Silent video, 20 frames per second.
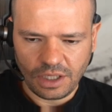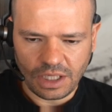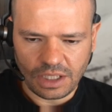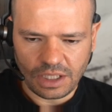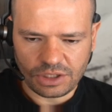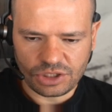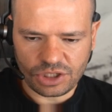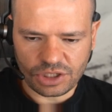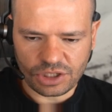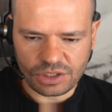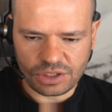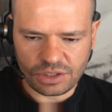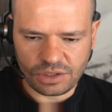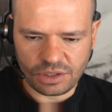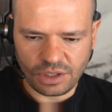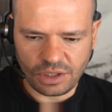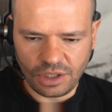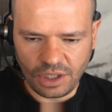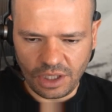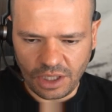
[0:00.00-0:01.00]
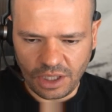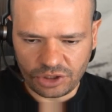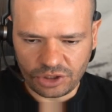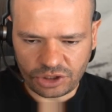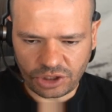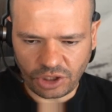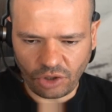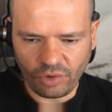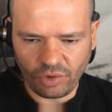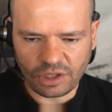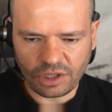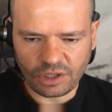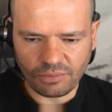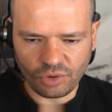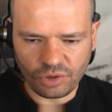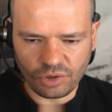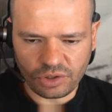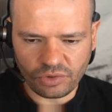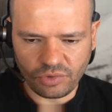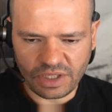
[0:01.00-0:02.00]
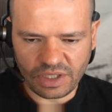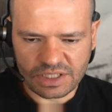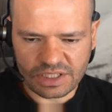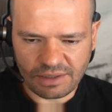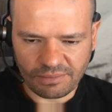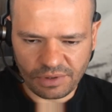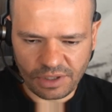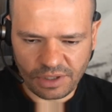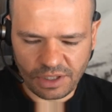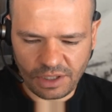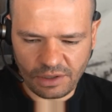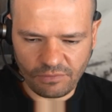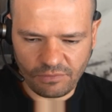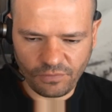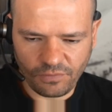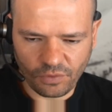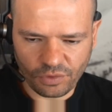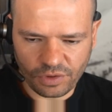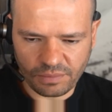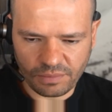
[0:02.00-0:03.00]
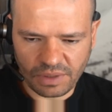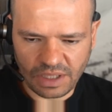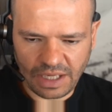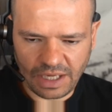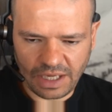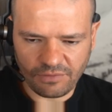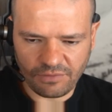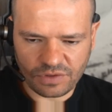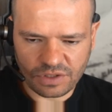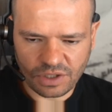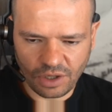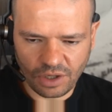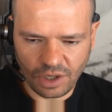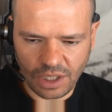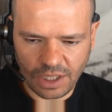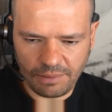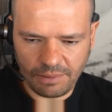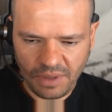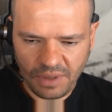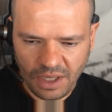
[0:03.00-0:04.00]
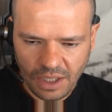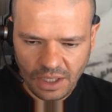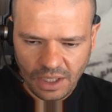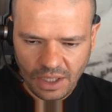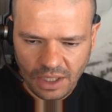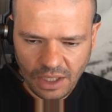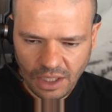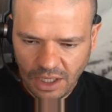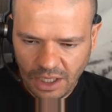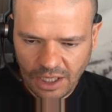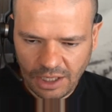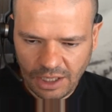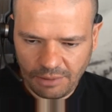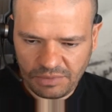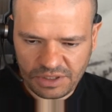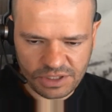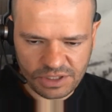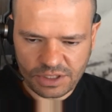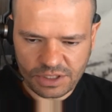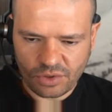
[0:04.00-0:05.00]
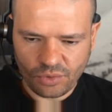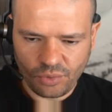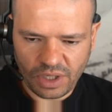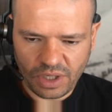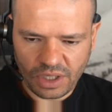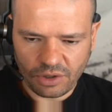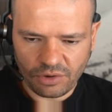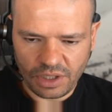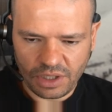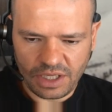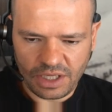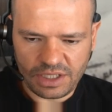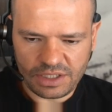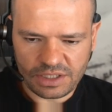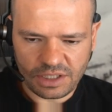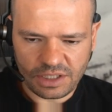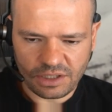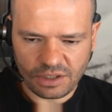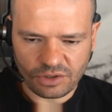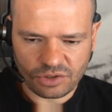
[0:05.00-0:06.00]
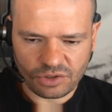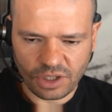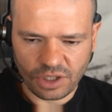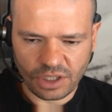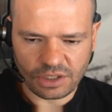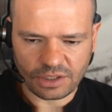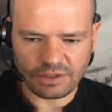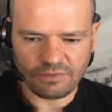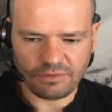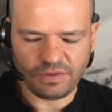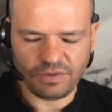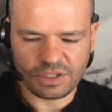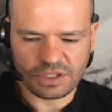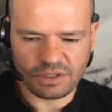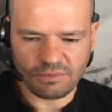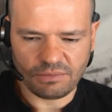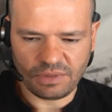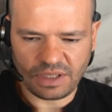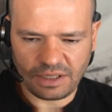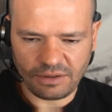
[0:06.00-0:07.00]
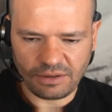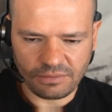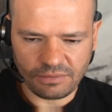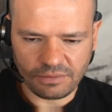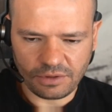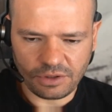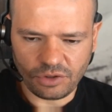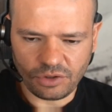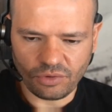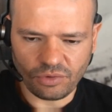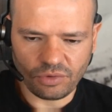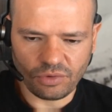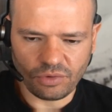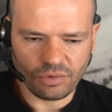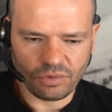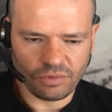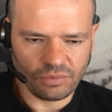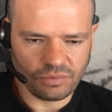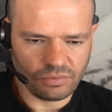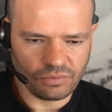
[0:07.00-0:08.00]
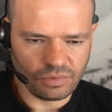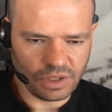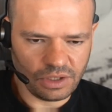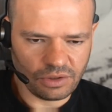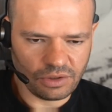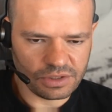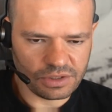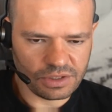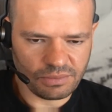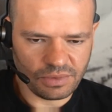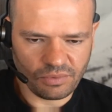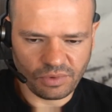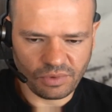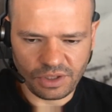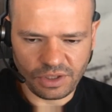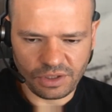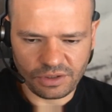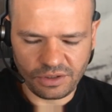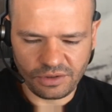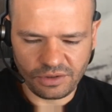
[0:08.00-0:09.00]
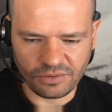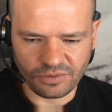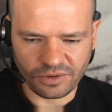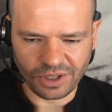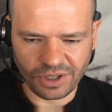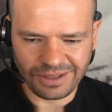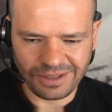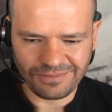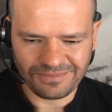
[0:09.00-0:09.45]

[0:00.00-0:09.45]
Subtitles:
just showing them or doing something for them ahead of time is just quicker and easier than trying to convince them that you're really awesome at what you do, right?